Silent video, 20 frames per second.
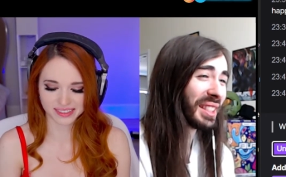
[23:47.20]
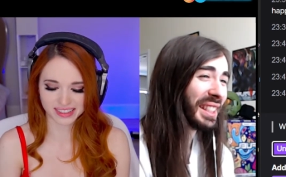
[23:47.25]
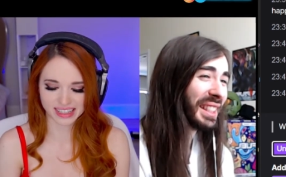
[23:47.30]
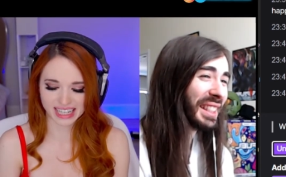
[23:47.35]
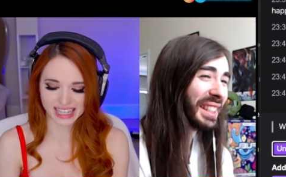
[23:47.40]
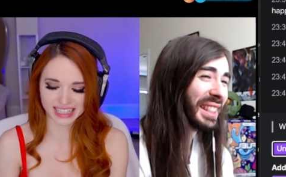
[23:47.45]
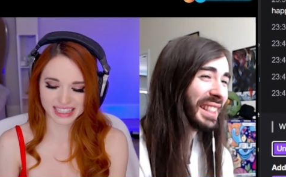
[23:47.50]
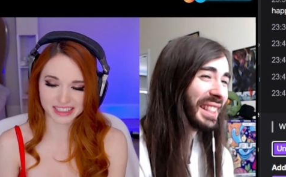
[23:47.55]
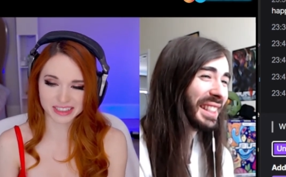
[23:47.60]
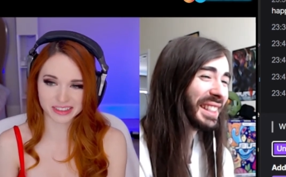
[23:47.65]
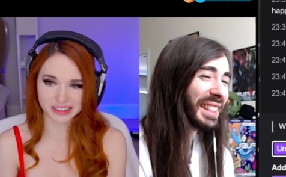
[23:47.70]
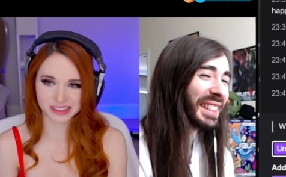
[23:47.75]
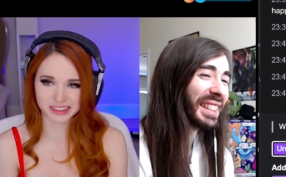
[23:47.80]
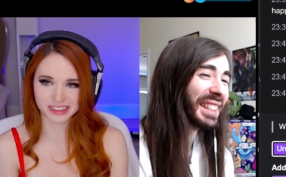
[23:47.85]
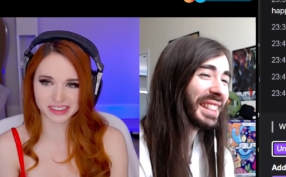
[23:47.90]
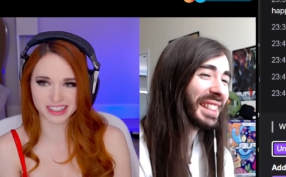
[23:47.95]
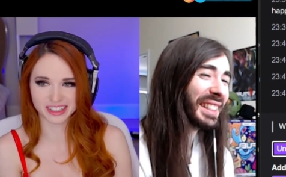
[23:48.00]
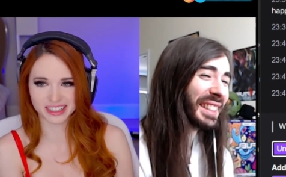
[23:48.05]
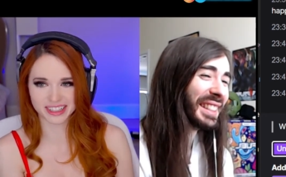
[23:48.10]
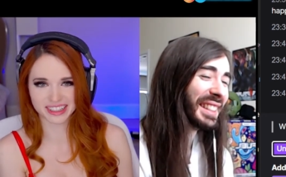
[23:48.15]
Speaker 1: I
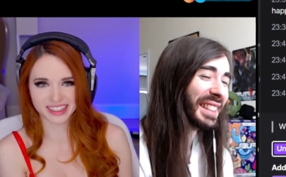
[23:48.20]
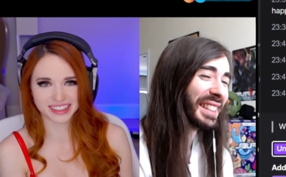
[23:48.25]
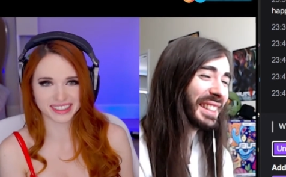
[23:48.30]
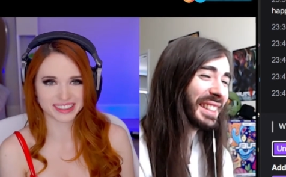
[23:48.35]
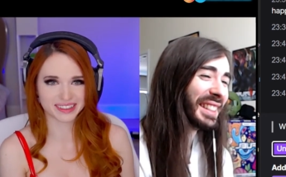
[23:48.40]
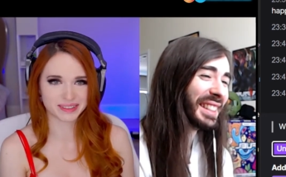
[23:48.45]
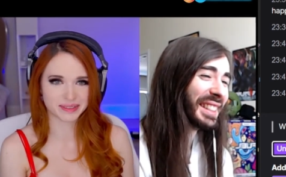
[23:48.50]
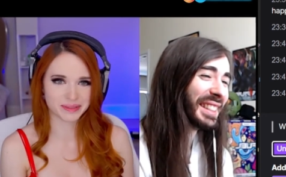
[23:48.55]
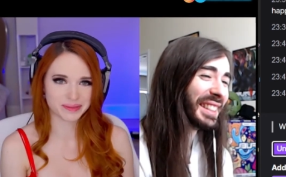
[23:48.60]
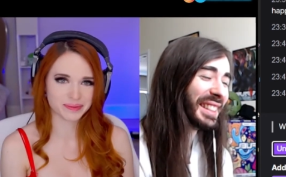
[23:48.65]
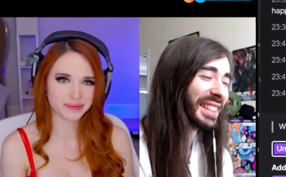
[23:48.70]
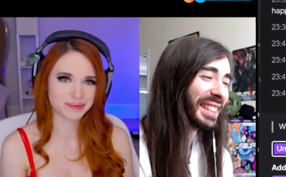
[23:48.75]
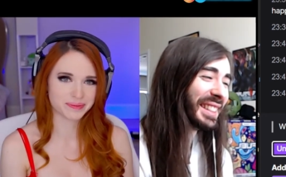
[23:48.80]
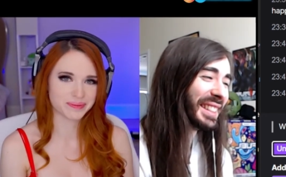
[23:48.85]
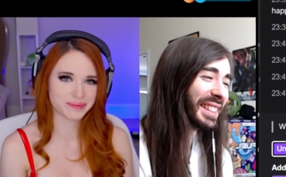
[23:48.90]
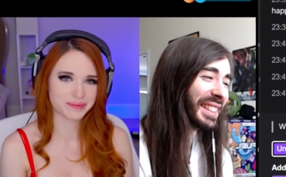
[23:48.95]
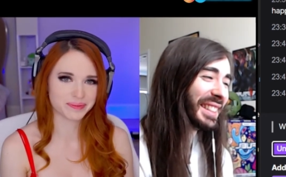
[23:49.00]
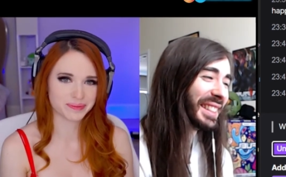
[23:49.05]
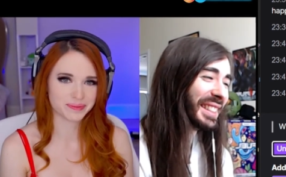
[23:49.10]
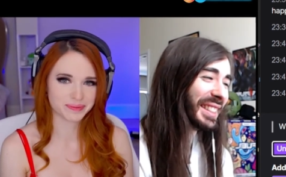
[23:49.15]
could.
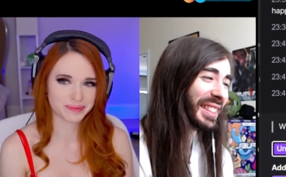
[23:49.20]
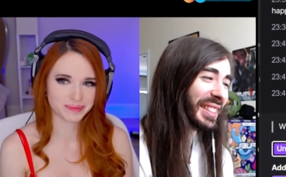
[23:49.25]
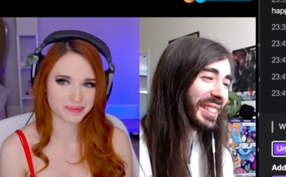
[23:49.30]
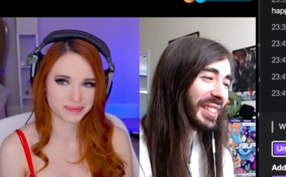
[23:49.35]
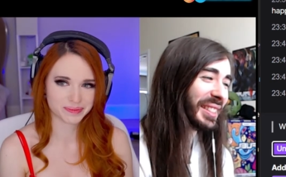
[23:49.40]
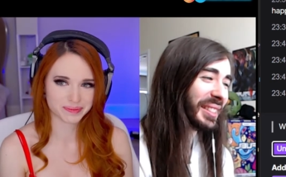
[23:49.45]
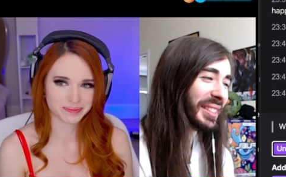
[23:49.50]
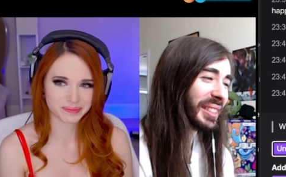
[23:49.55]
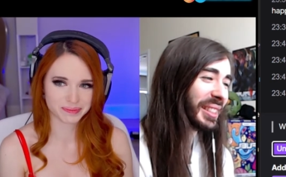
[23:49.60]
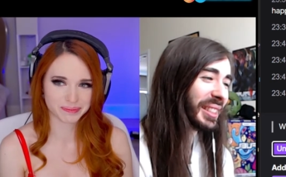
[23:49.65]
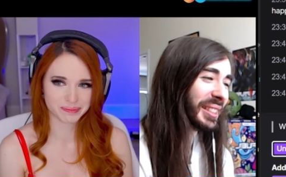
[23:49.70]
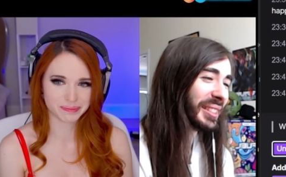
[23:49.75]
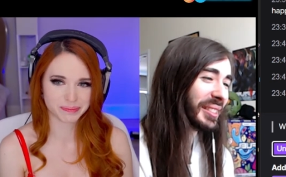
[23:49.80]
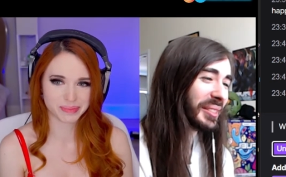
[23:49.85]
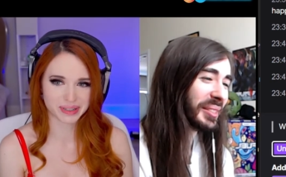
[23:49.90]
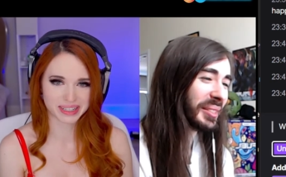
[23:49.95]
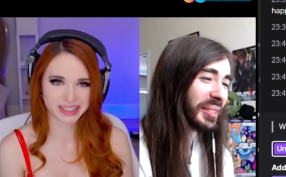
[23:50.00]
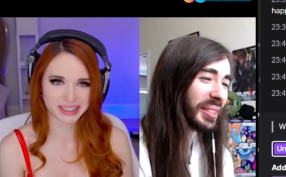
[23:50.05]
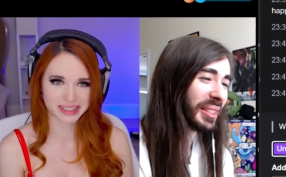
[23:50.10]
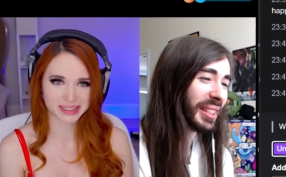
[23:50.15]
But
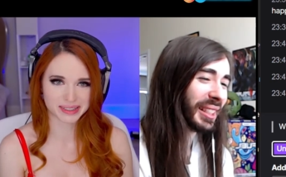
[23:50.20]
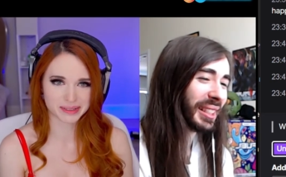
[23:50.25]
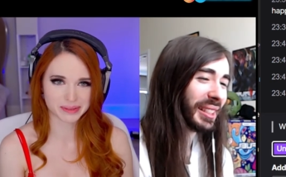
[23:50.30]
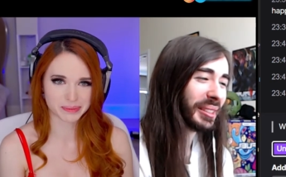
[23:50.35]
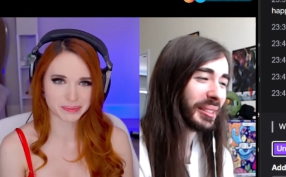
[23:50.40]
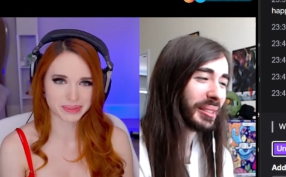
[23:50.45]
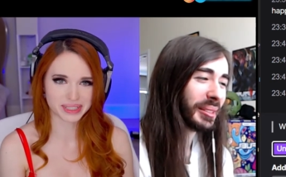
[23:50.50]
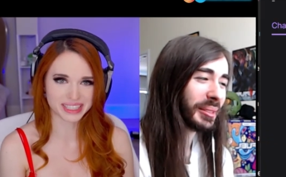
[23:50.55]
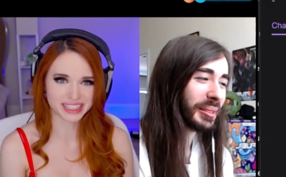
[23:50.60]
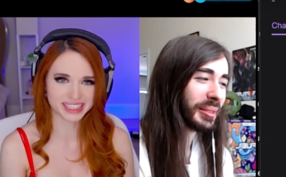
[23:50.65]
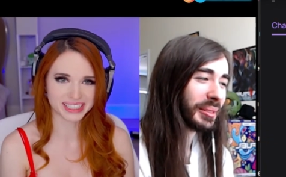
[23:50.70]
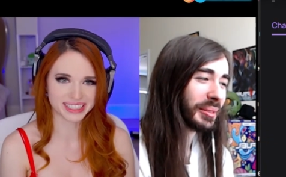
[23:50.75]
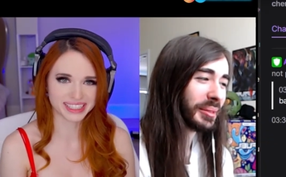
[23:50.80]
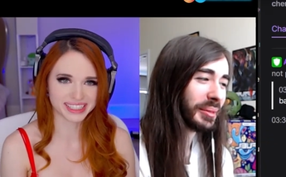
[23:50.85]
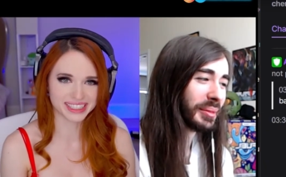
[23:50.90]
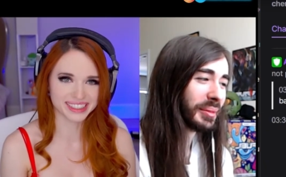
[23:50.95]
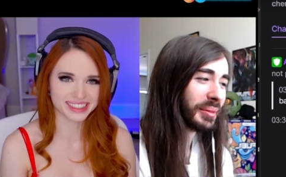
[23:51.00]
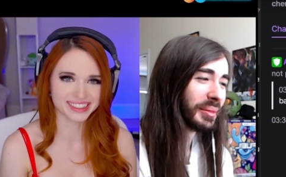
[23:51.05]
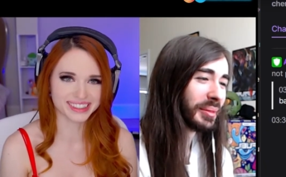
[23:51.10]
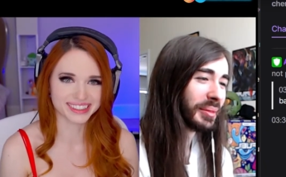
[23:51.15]
it is mean.